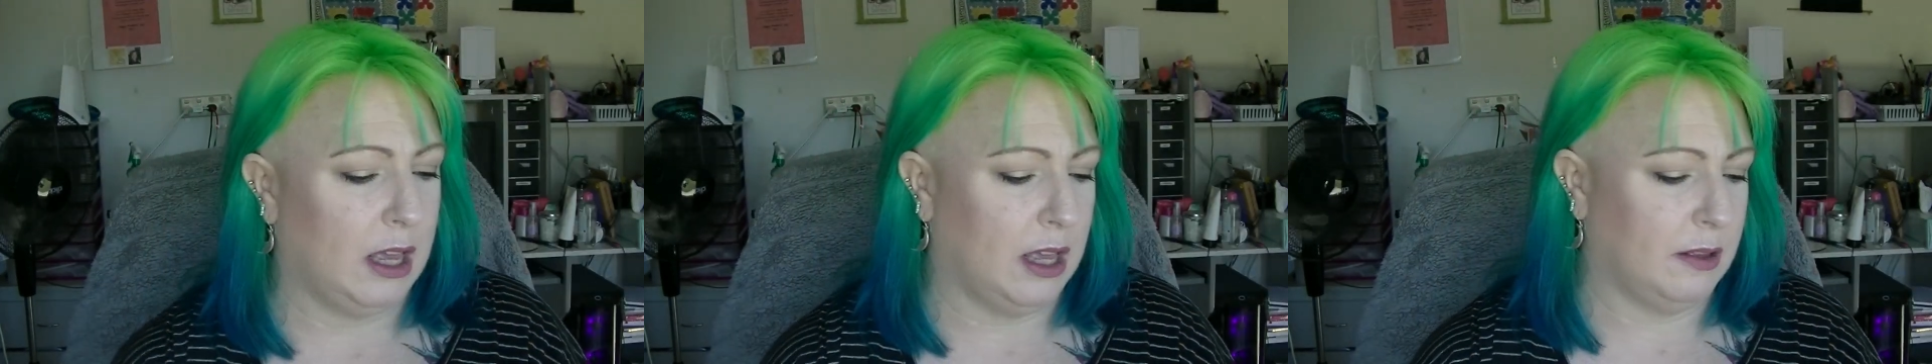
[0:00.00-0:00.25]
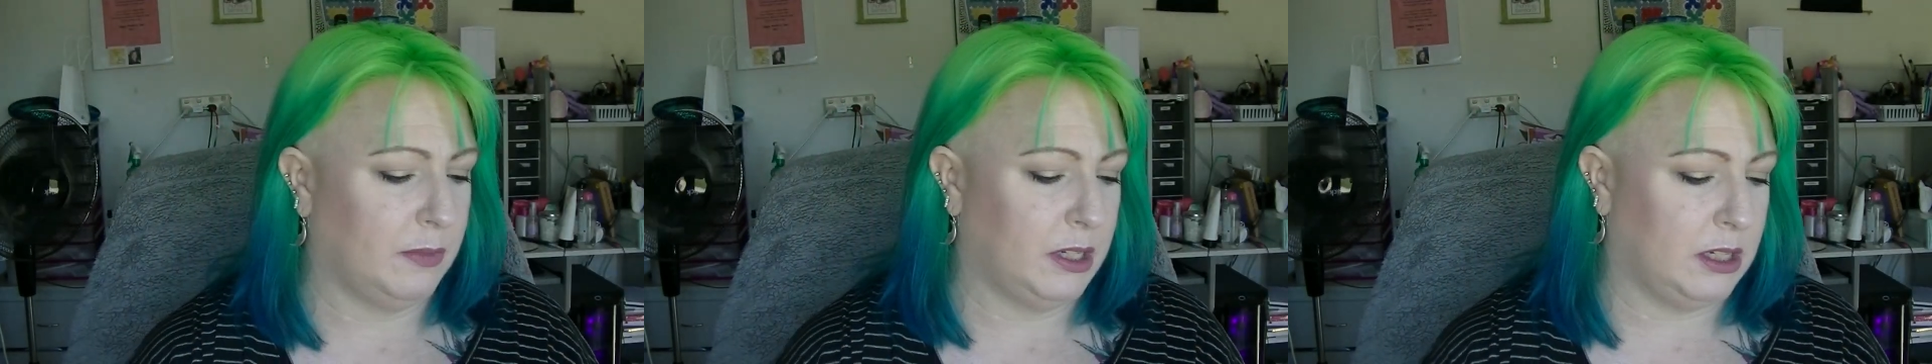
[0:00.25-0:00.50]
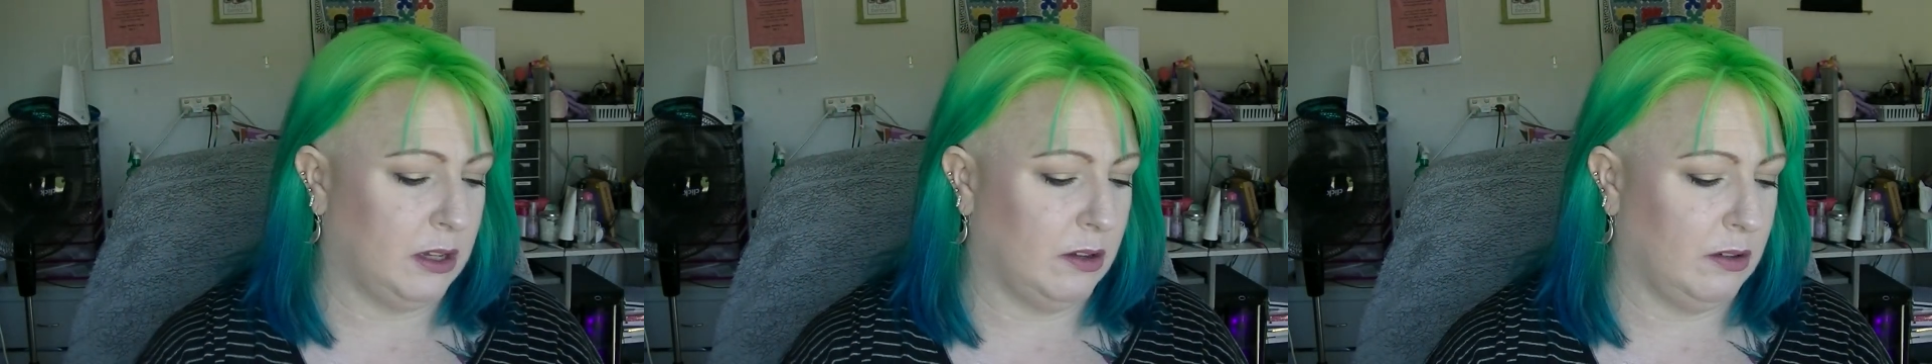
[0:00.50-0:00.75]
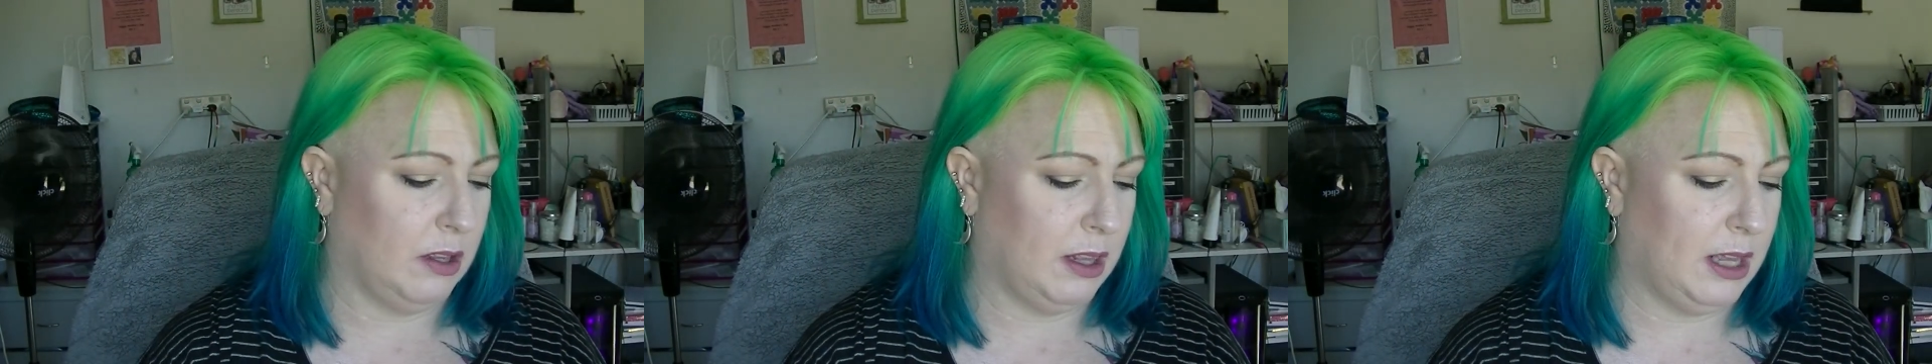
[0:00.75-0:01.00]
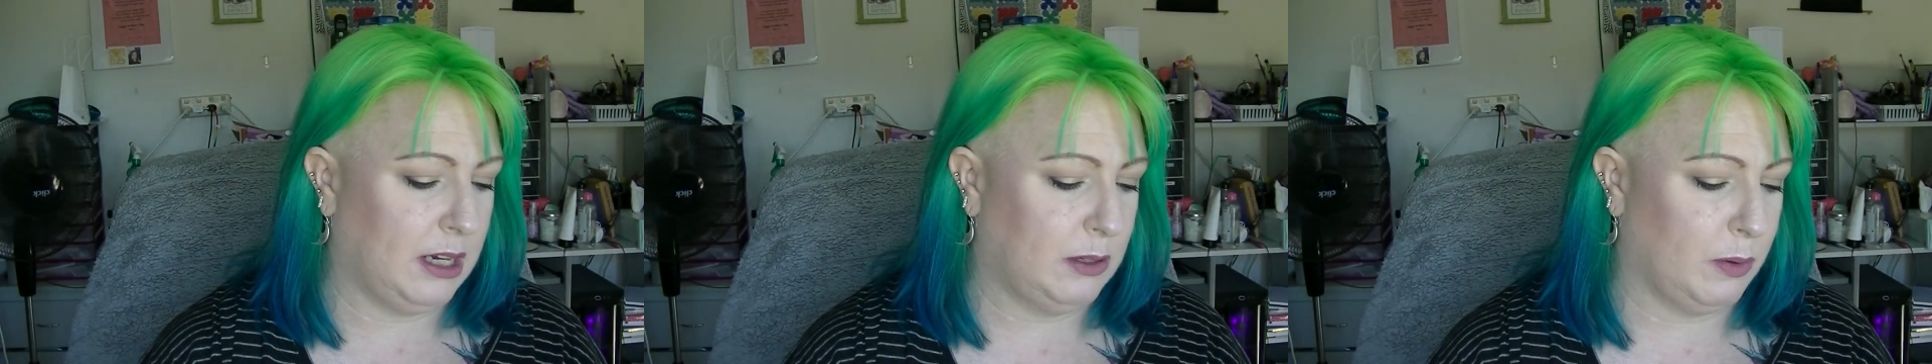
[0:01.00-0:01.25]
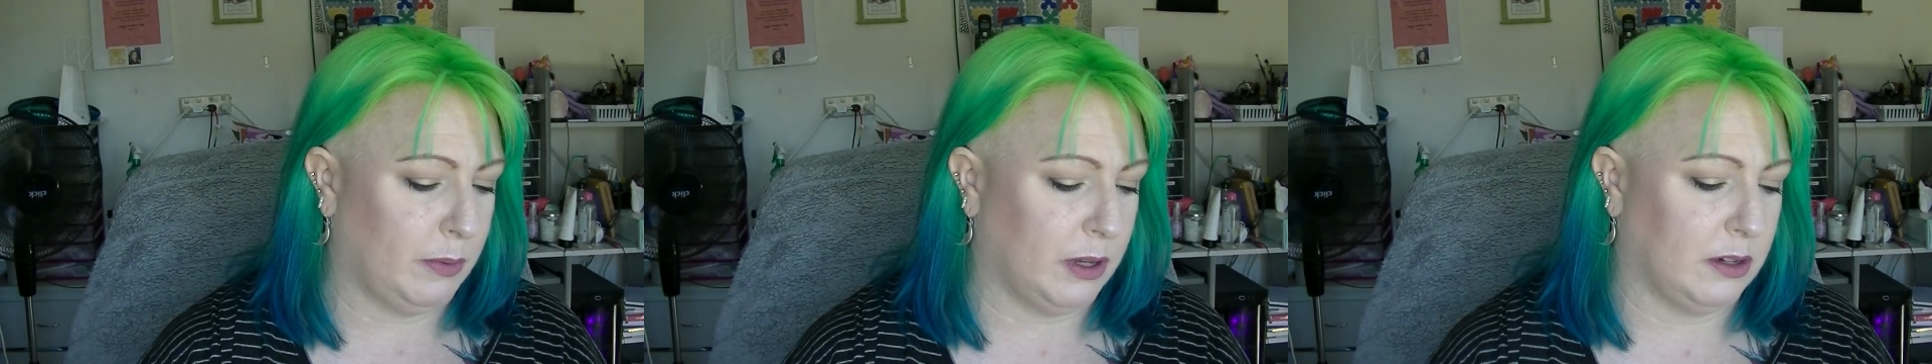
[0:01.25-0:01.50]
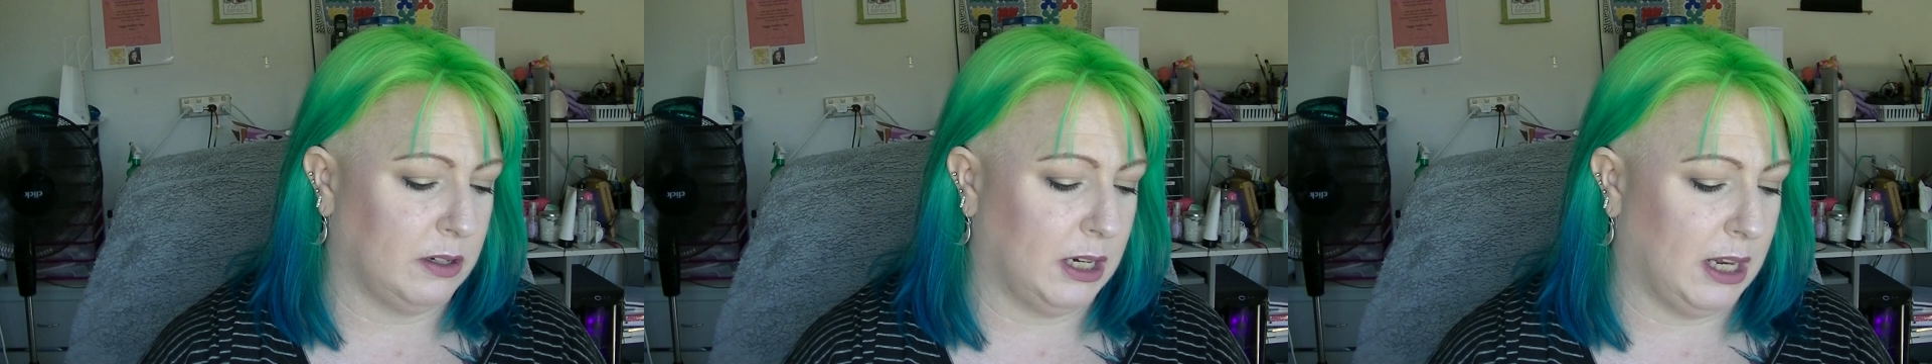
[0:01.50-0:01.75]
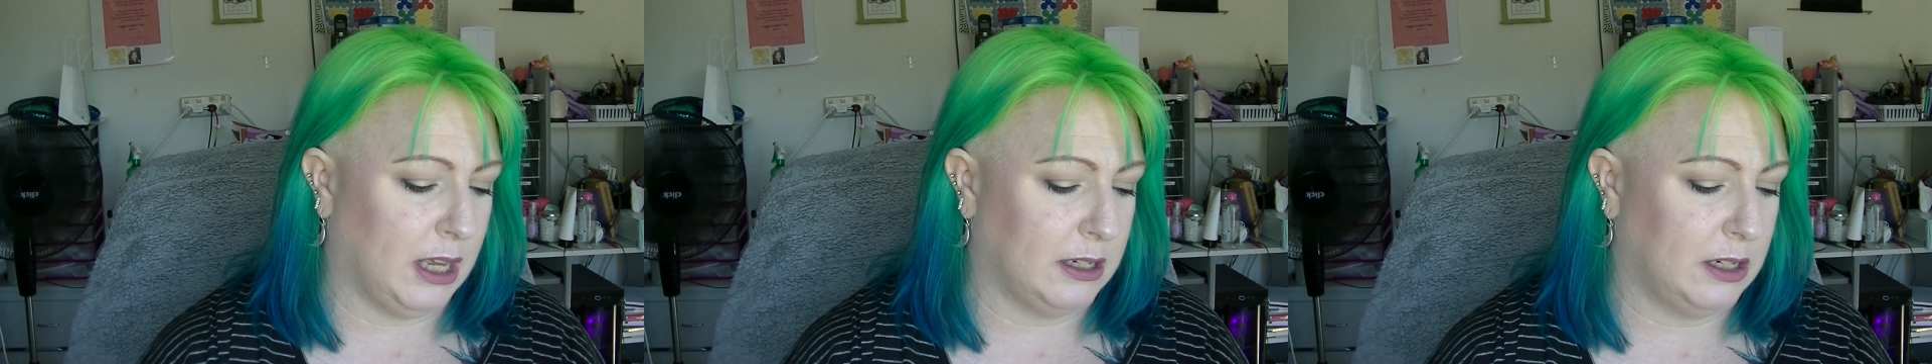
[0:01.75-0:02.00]
Um, so that is probably going to
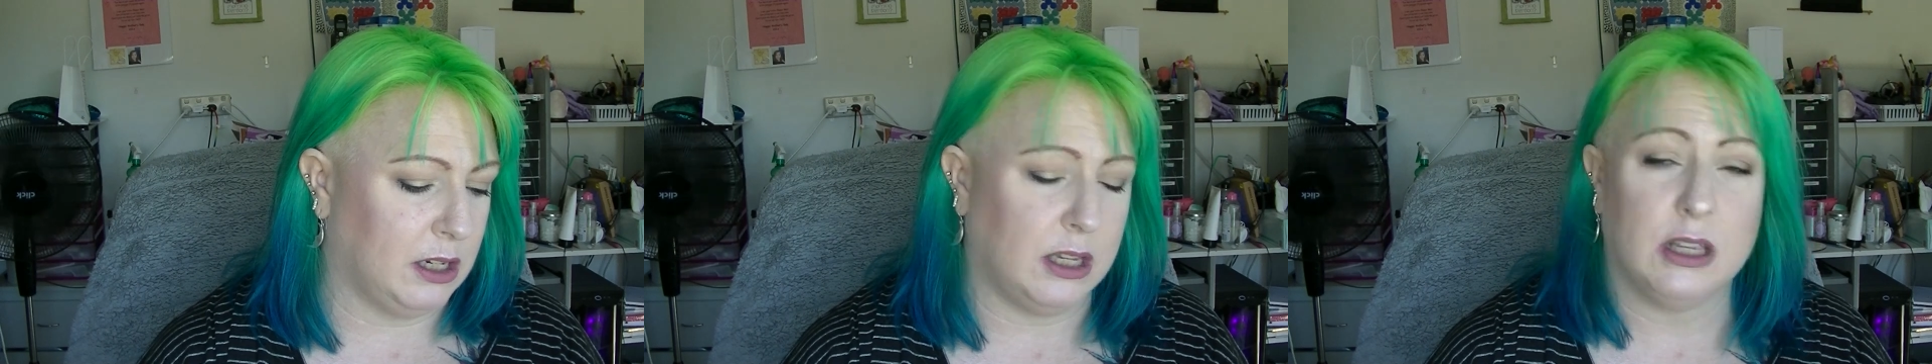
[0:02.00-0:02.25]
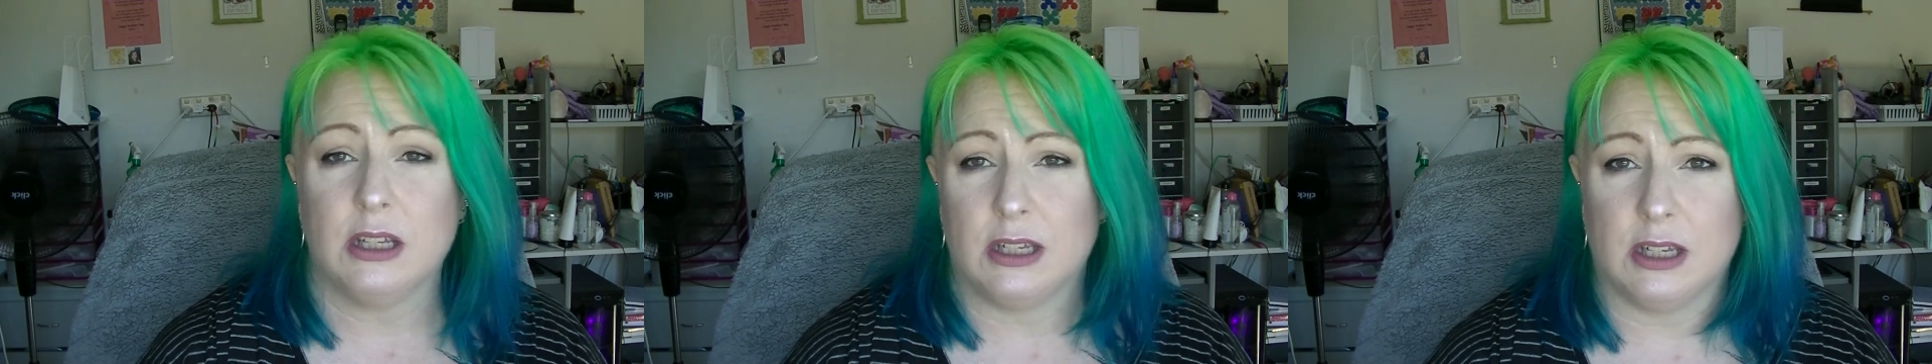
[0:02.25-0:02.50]
last years